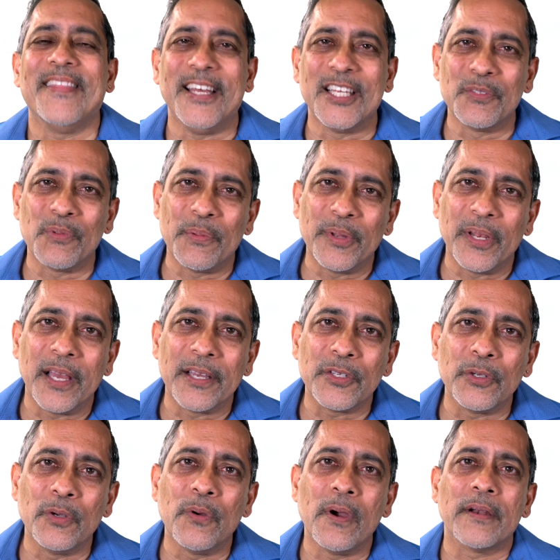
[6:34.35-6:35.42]
That's why we like
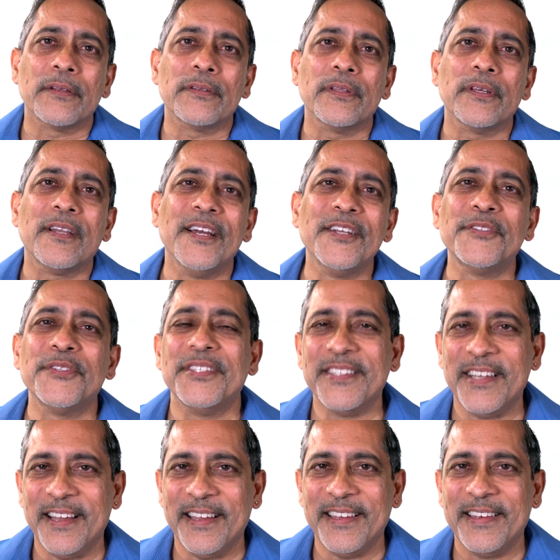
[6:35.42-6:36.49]
to go out into the
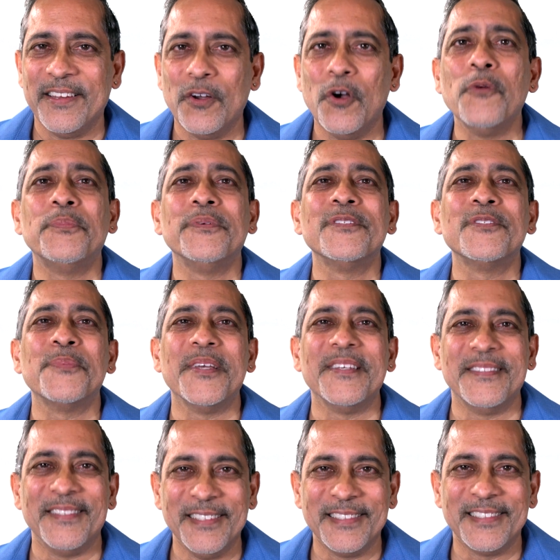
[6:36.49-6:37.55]
countryside, open
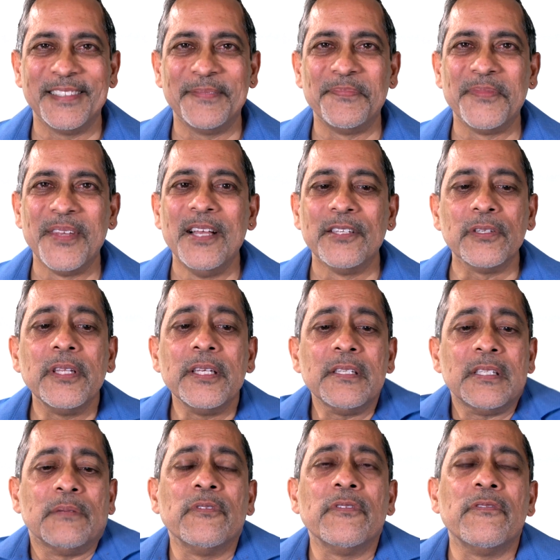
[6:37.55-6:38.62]
spaces. So these
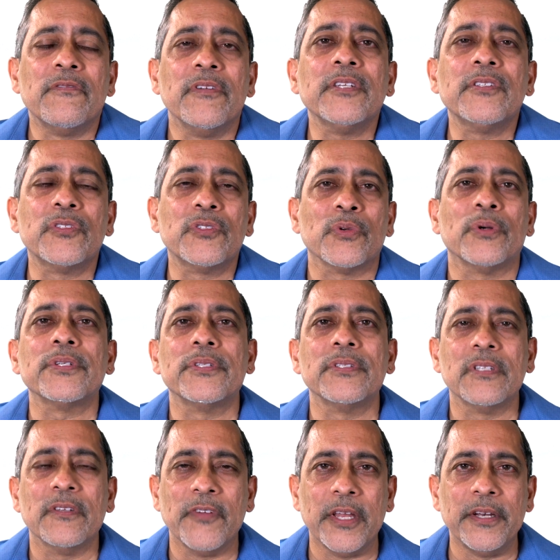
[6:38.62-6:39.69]
are some of the rich
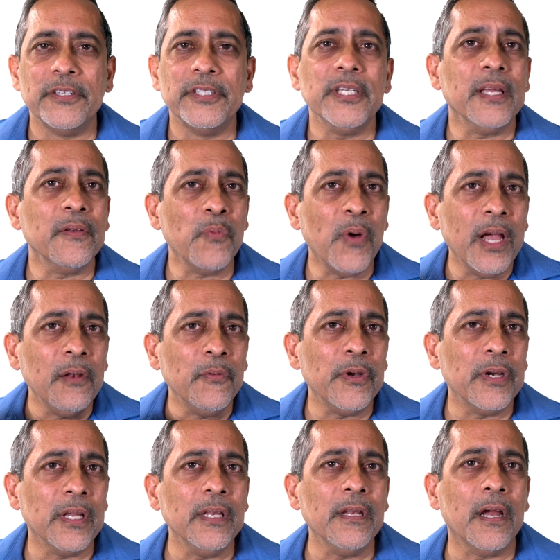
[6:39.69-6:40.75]
sources of energy. And while
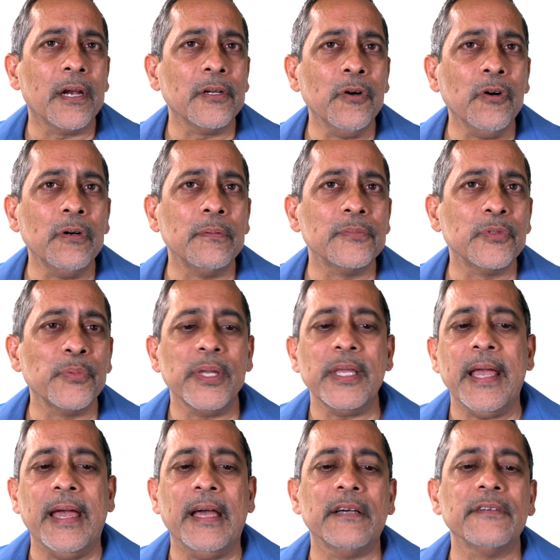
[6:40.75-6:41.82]
we're in our homes, we
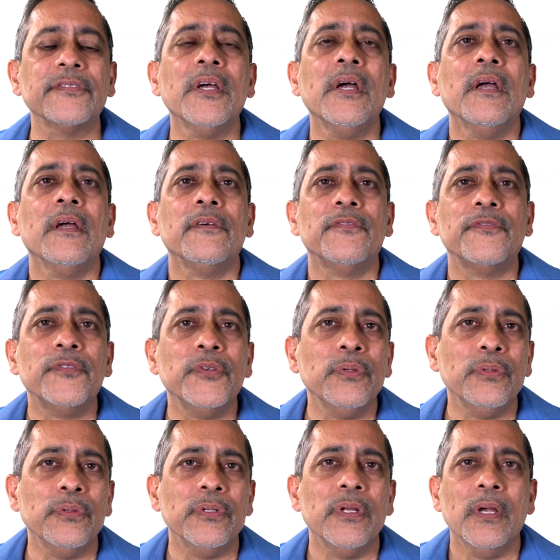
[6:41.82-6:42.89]
have
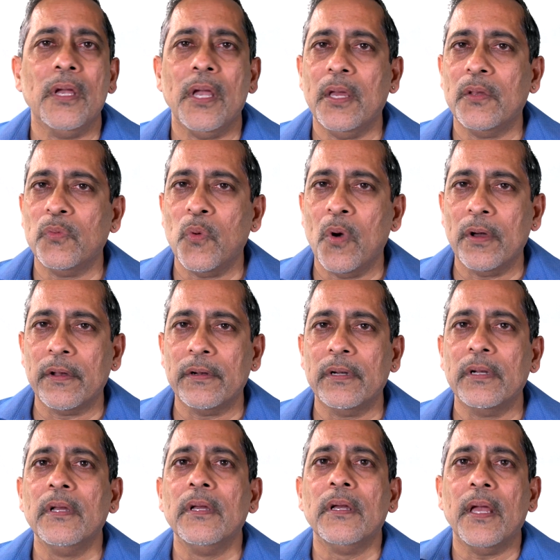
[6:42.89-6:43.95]
food and
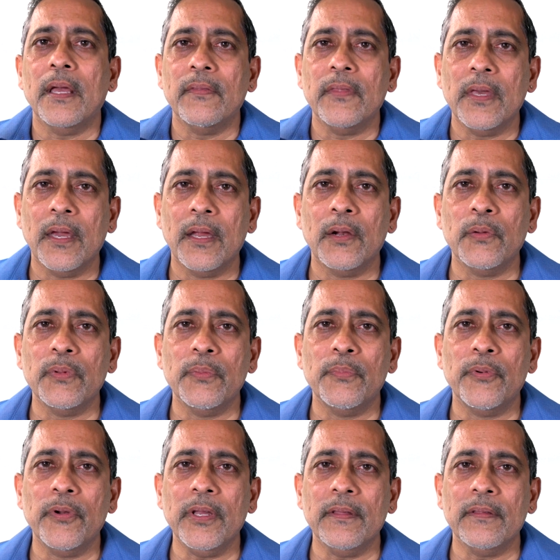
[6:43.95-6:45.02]
water and the air we
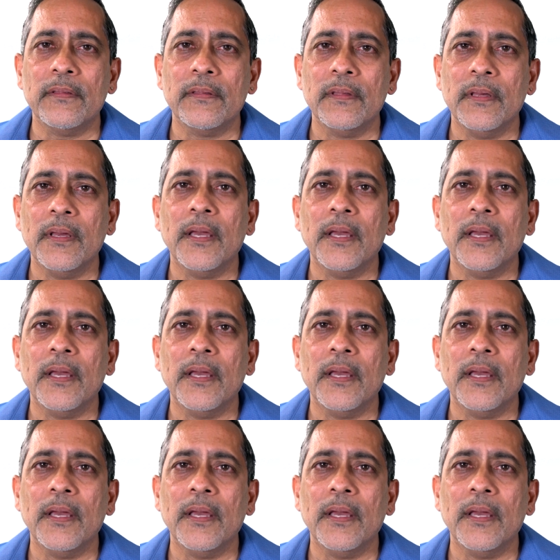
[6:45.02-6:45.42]
breathe,